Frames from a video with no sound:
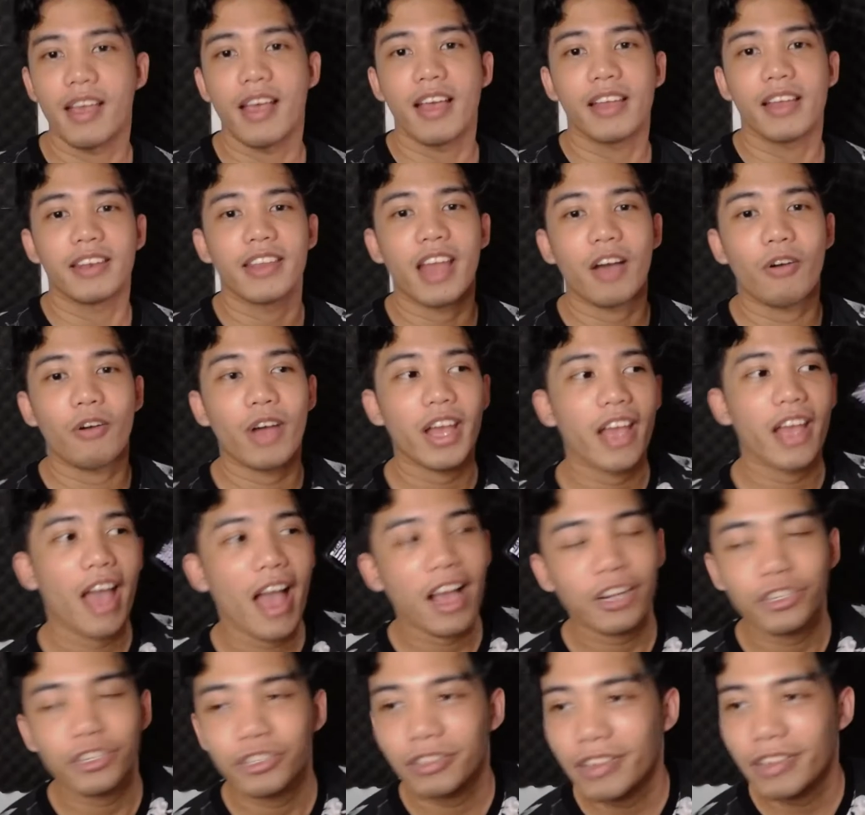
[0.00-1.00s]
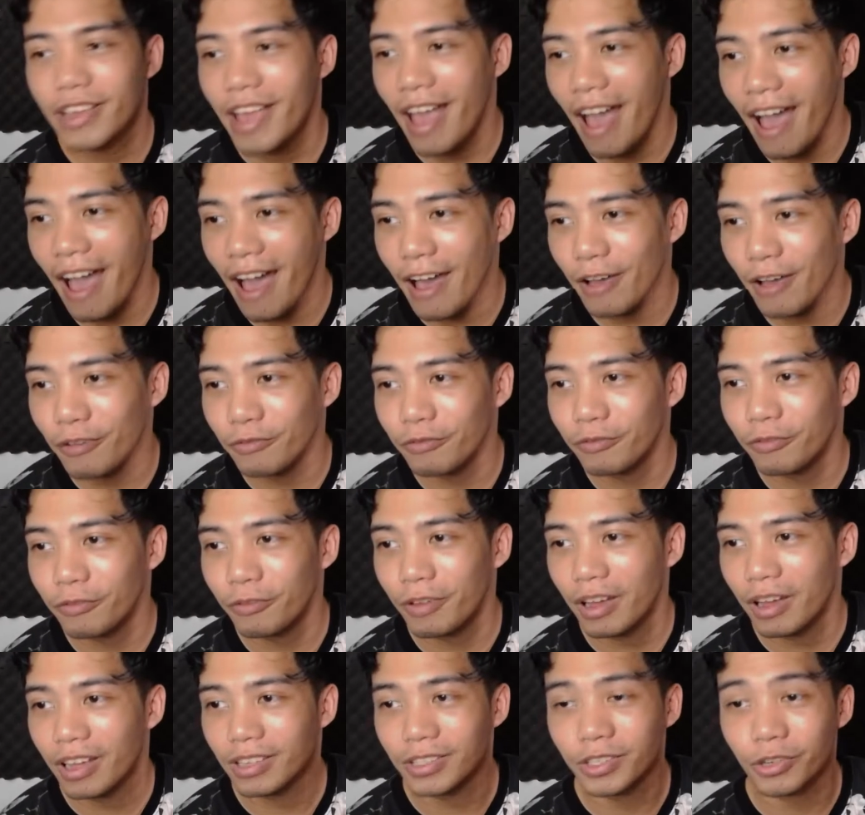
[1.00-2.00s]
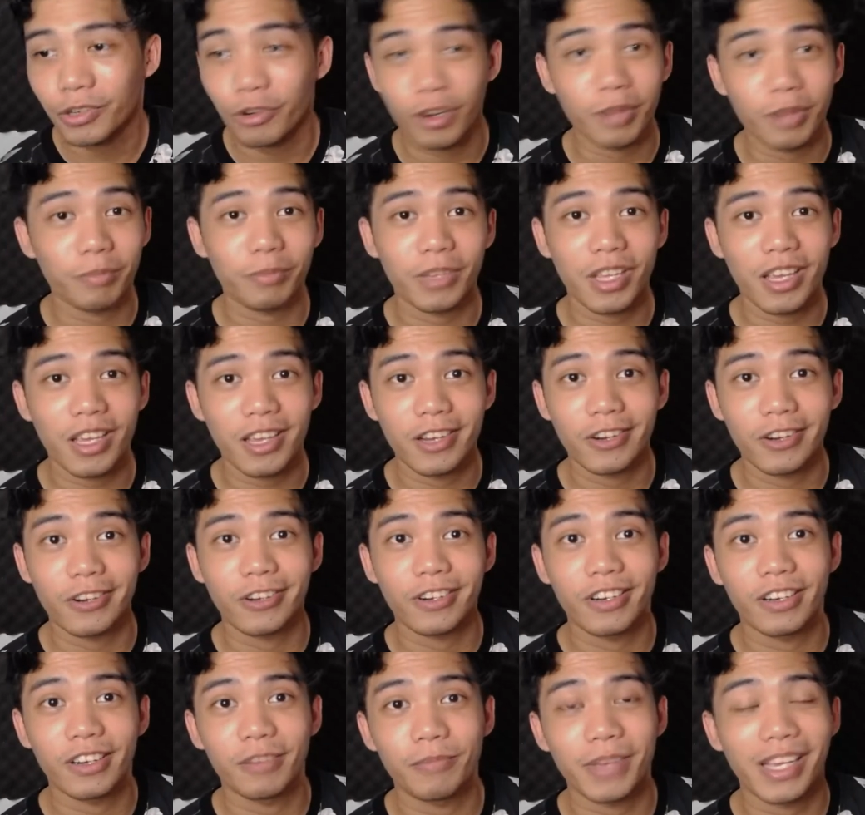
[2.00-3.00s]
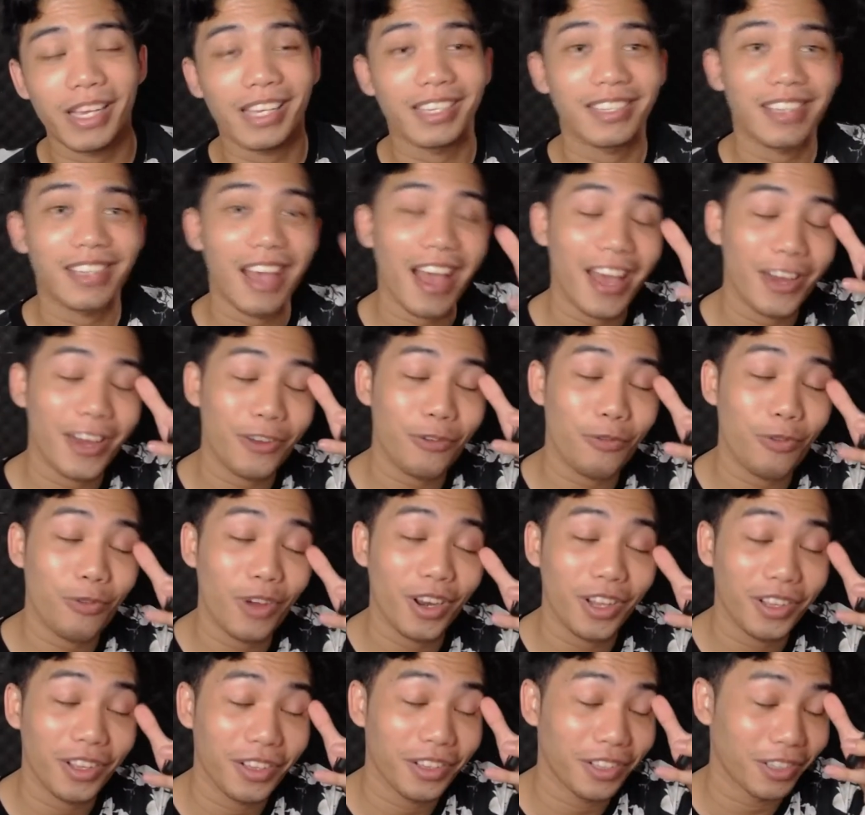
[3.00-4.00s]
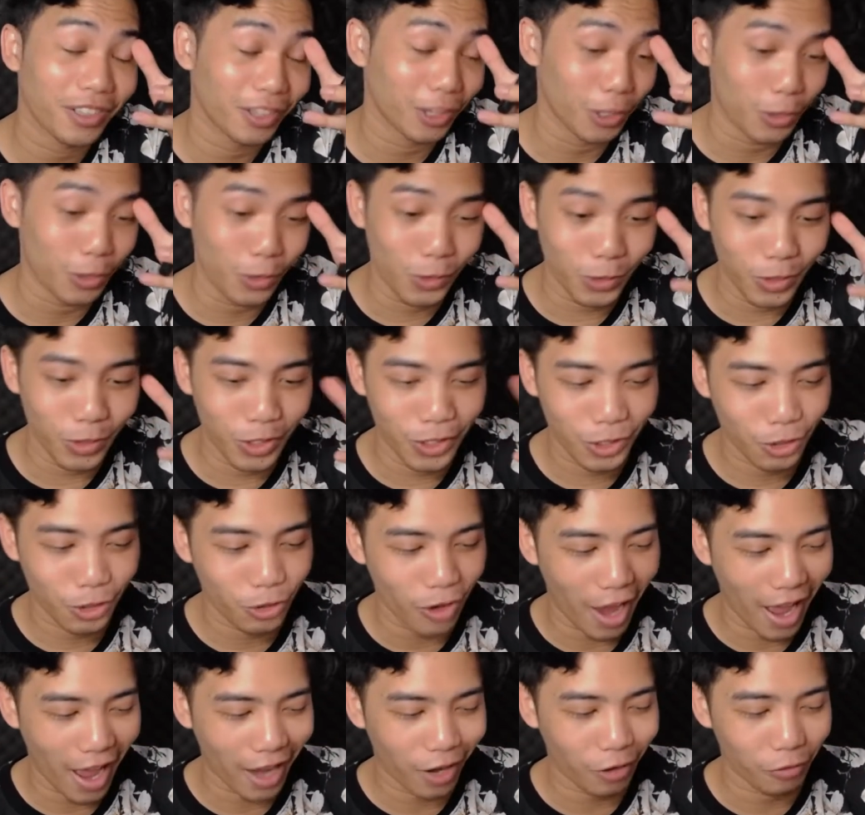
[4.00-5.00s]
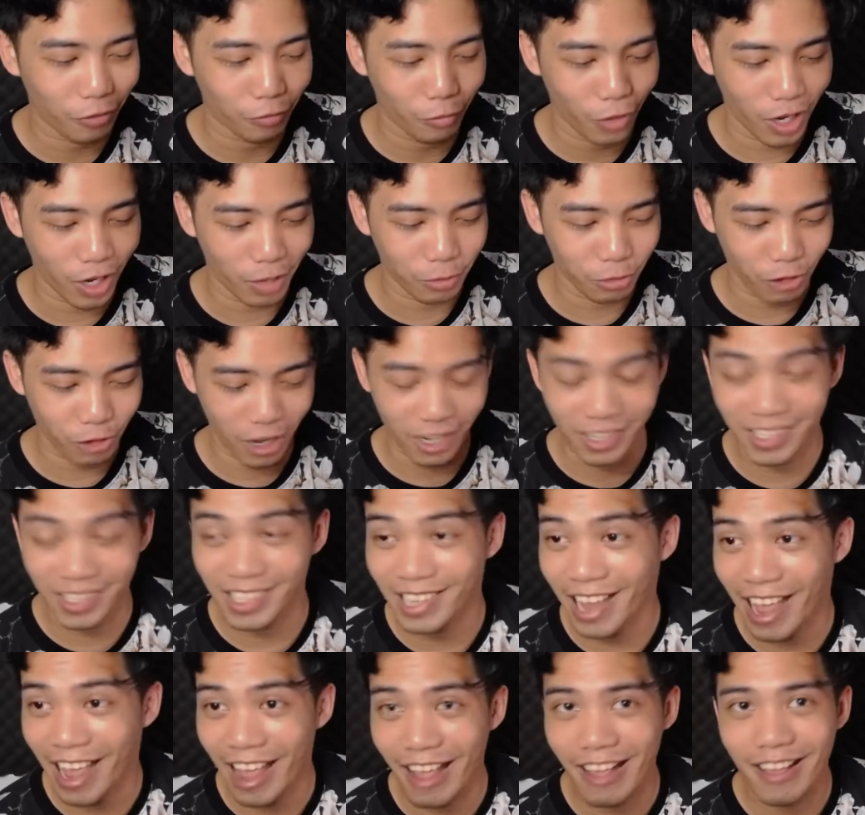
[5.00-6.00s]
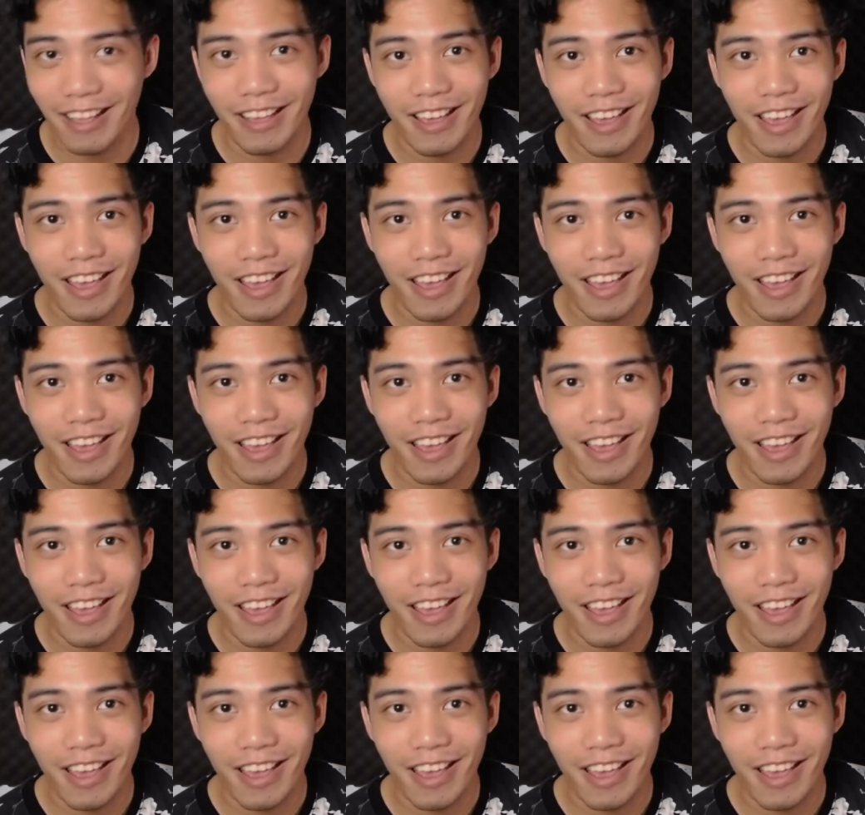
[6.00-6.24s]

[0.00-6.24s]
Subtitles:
Now, I actually have a script here because I don't want to lose track of what I'm trying to say.